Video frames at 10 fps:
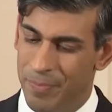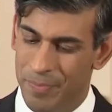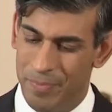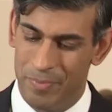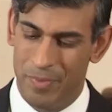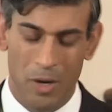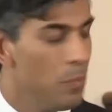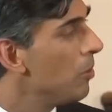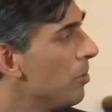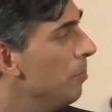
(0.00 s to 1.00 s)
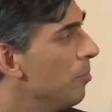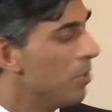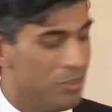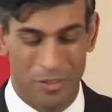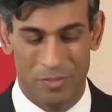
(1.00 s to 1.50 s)
Anyway, as you can clearly
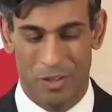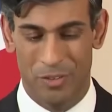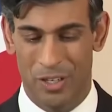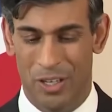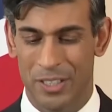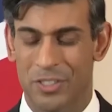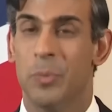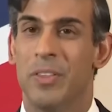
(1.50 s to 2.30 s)
see, the stakes are